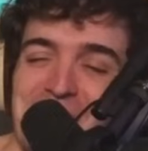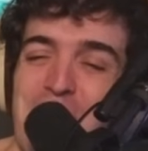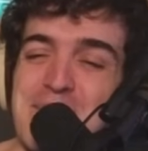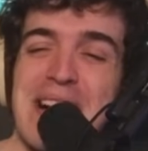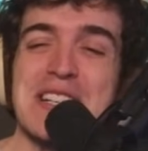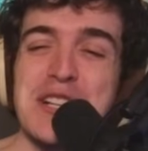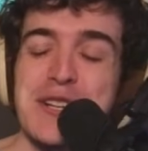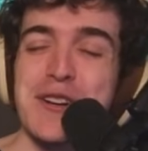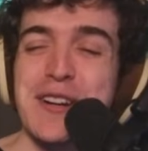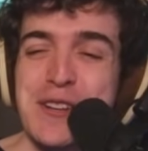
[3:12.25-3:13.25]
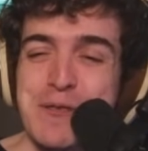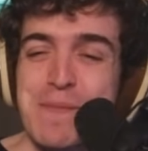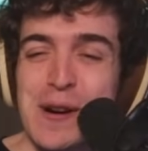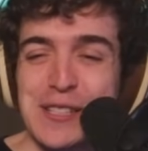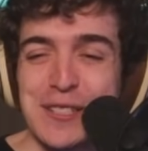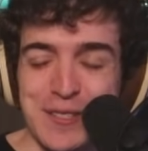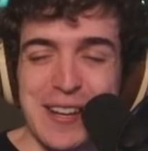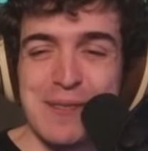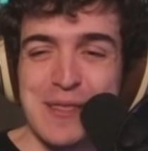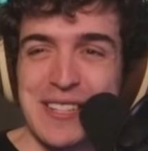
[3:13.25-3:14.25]
Imagine you're a new person who
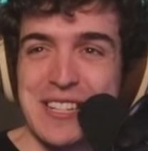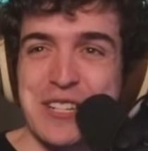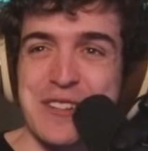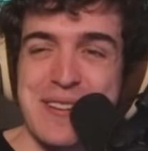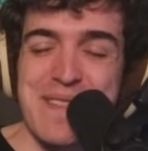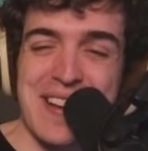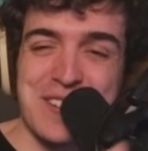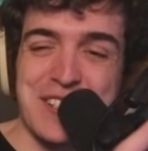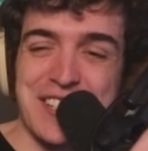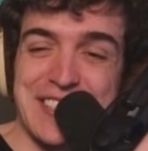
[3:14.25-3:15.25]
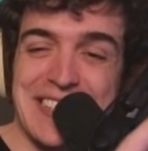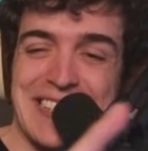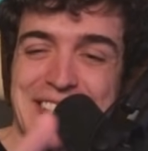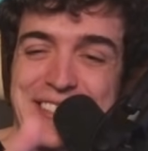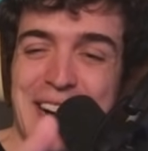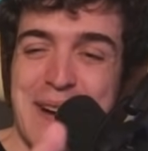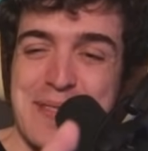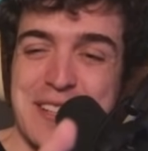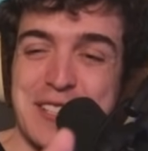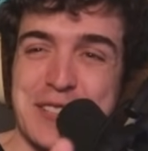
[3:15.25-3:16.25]
comes in the stream and you just see at the top
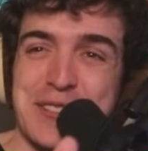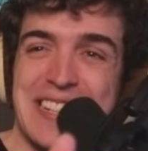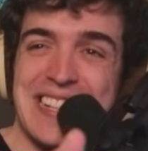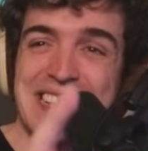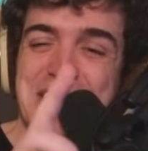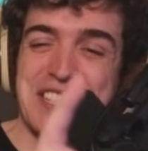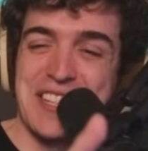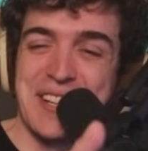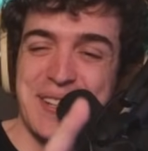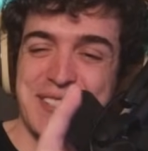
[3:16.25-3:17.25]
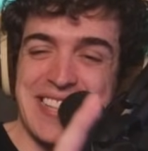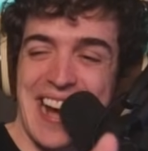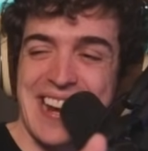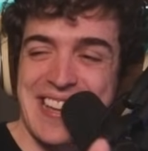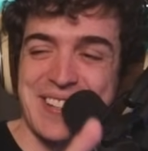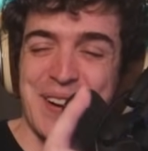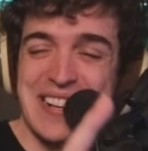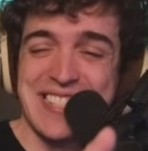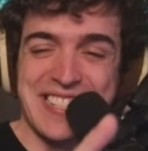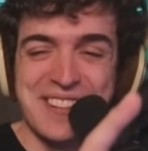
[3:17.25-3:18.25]
of the screen, Geo Daddy
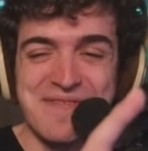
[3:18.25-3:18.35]
question